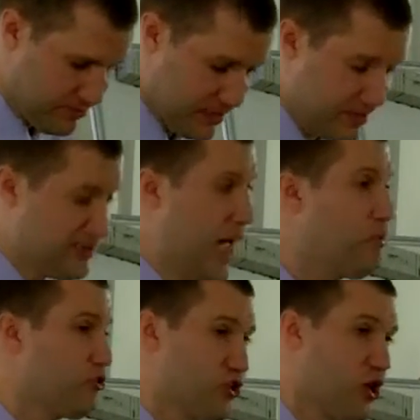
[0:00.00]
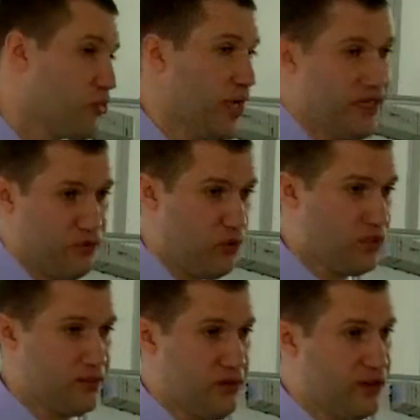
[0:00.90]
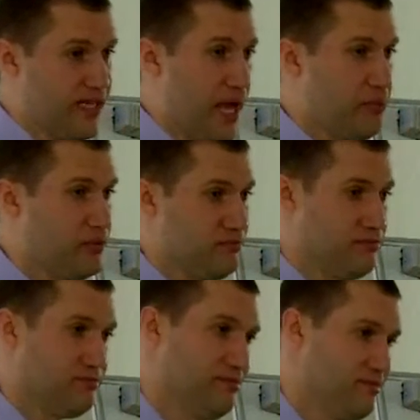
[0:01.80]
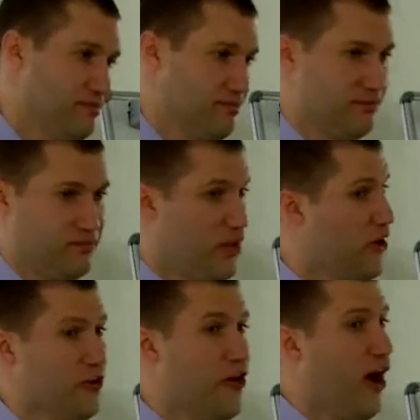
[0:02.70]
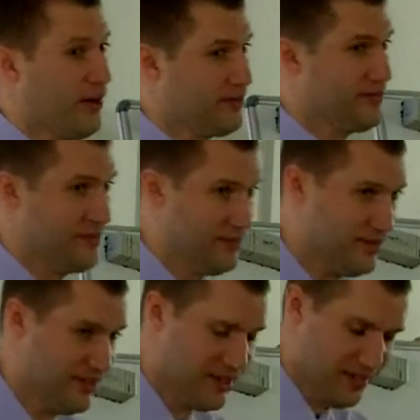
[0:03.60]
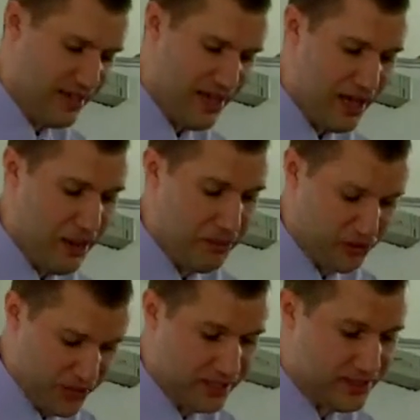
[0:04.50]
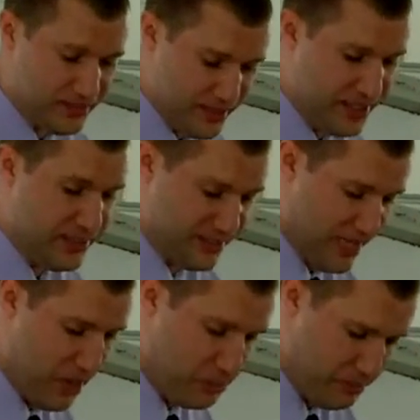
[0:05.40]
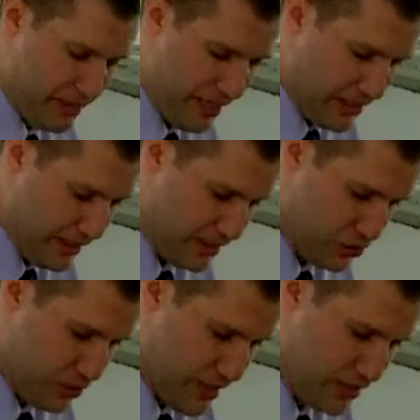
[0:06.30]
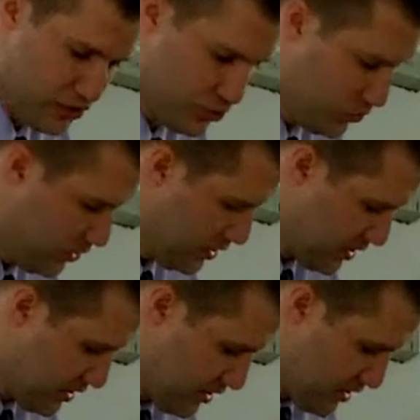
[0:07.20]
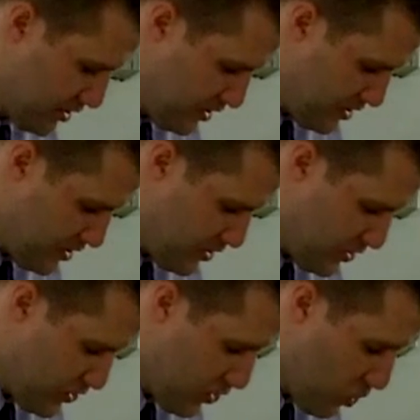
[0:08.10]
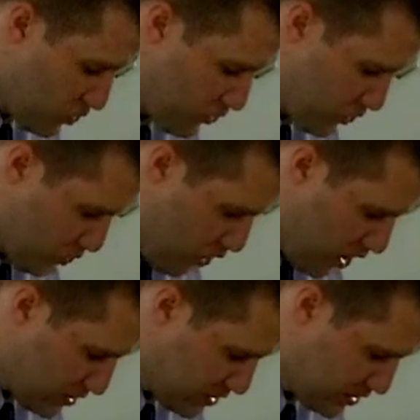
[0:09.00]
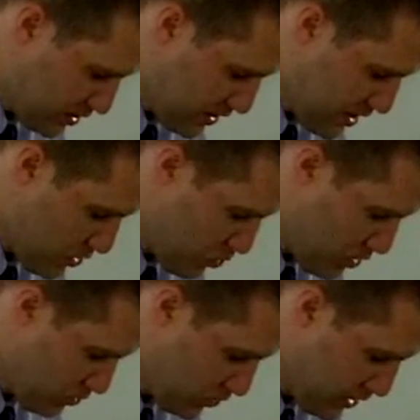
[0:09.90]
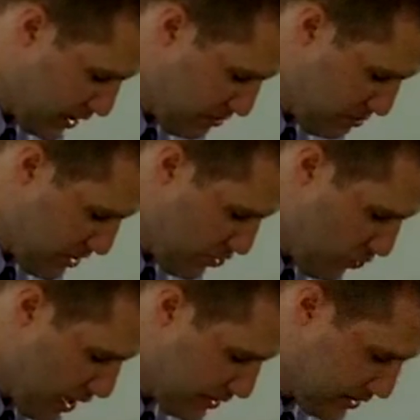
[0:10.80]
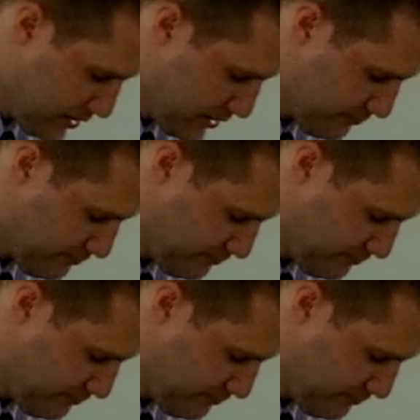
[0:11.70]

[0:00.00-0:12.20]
The disciples are not ready for what's about to happen. They are not. But Jesus is now prepared, and he is ready to go to the cross. And we will see him be arrested